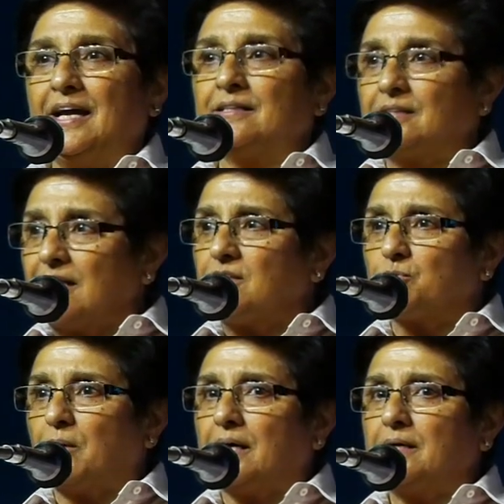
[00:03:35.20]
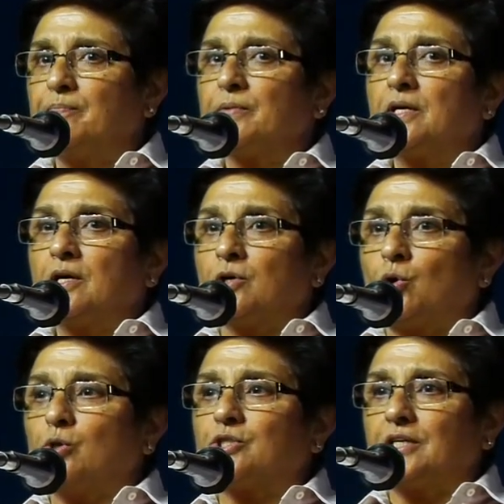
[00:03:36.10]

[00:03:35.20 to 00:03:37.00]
And that is why road